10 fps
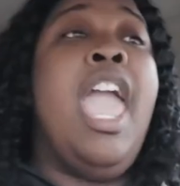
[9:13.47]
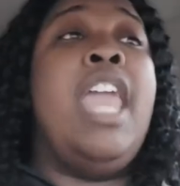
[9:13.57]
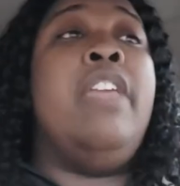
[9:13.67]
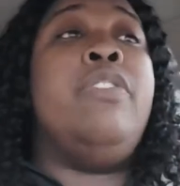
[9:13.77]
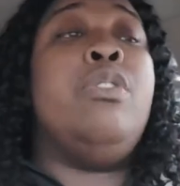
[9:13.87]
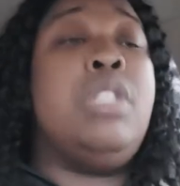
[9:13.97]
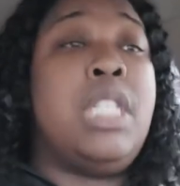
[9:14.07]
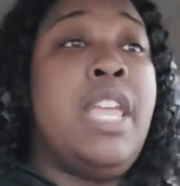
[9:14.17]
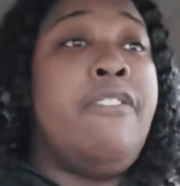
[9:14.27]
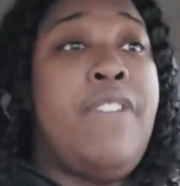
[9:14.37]
And if you
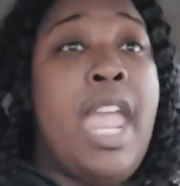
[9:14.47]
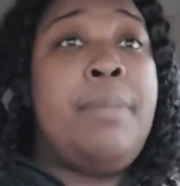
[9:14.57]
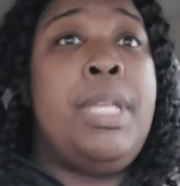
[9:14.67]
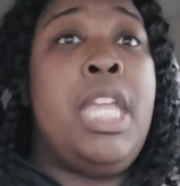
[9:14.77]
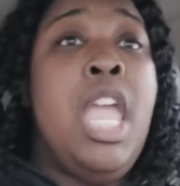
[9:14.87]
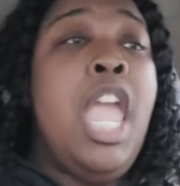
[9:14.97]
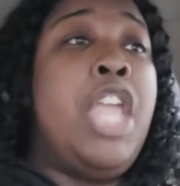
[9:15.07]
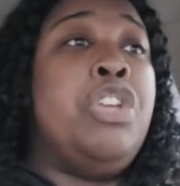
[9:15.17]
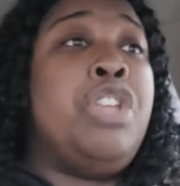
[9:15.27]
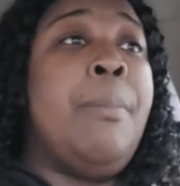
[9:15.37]
see a family
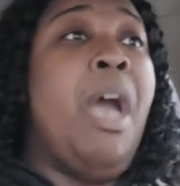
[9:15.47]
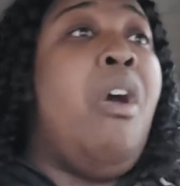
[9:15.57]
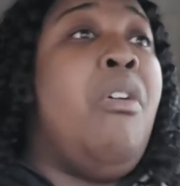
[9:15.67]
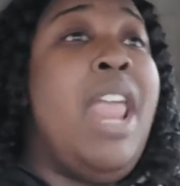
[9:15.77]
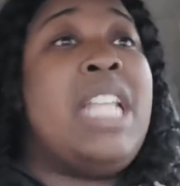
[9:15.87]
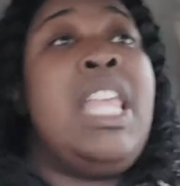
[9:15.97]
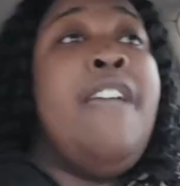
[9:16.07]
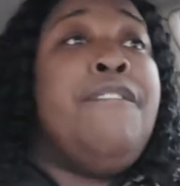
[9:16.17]
and you talking about, oh, that's